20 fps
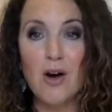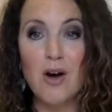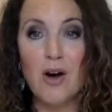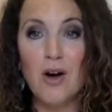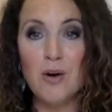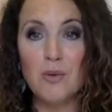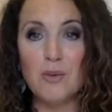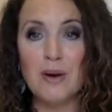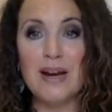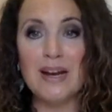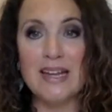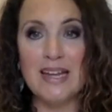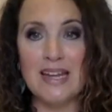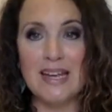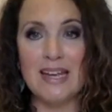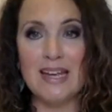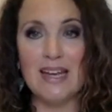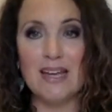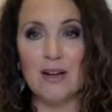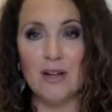this is
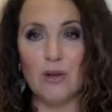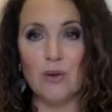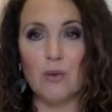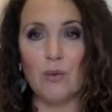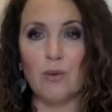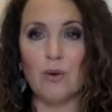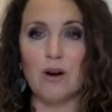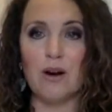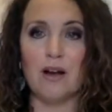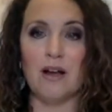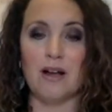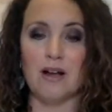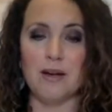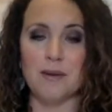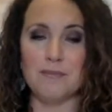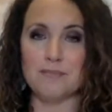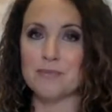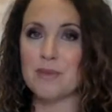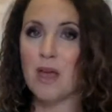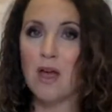already in
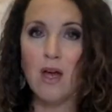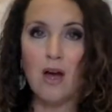your